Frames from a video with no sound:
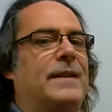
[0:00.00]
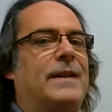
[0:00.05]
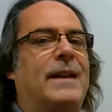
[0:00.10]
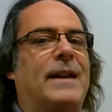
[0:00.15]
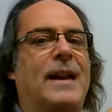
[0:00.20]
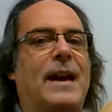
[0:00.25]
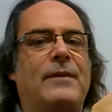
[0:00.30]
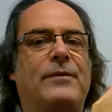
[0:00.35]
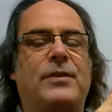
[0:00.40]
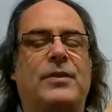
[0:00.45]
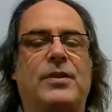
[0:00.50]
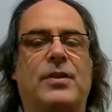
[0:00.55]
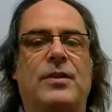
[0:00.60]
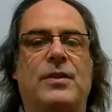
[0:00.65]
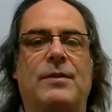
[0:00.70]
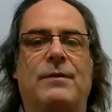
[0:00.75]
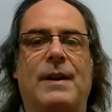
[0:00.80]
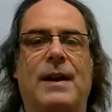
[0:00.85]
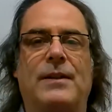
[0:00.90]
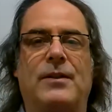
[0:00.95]
then have to turn
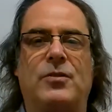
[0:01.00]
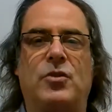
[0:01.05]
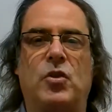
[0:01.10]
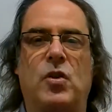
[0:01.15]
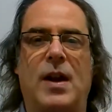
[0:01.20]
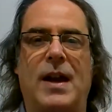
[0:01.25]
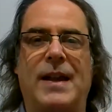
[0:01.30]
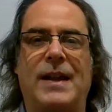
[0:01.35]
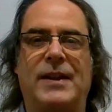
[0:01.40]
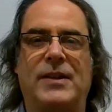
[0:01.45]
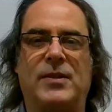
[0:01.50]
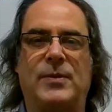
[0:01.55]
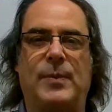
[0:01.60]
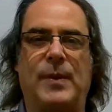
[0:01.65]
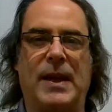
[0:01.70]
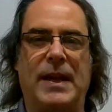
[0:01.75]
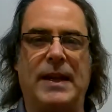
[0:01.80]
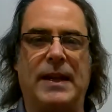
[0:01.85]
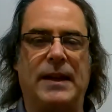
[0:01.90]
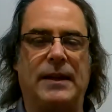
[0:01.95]
around and try and
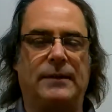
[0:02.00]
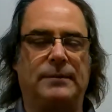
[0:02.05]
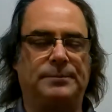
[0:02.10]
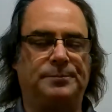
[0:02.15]
explain it.